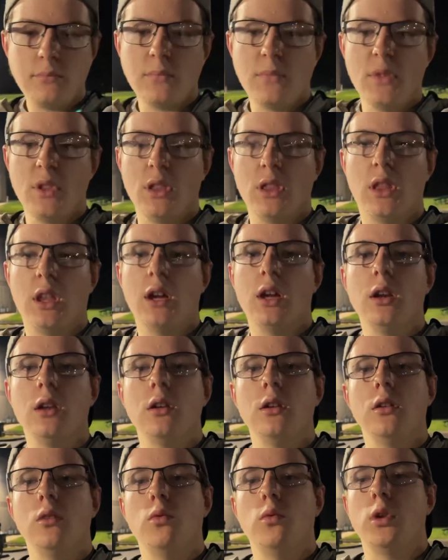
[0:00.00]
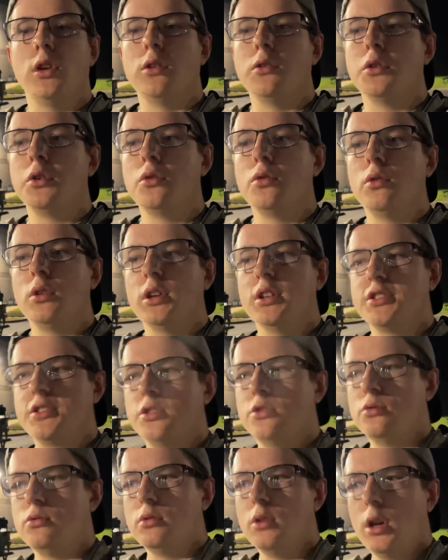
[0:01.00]
Then what you do is
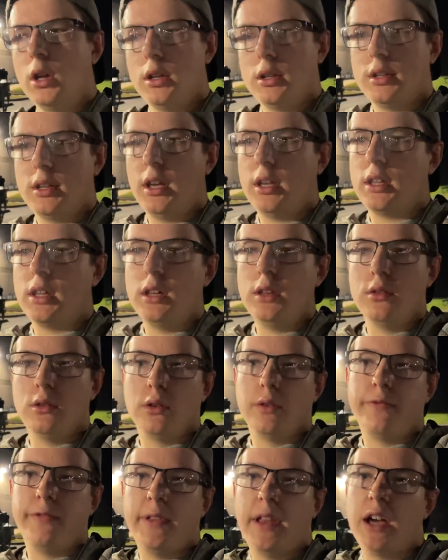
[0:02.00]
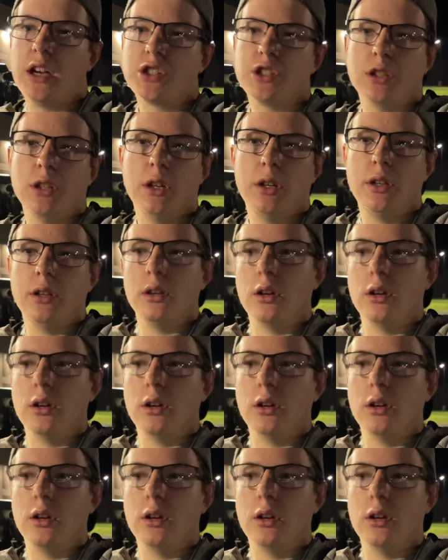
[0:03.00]
you take either a flashlight,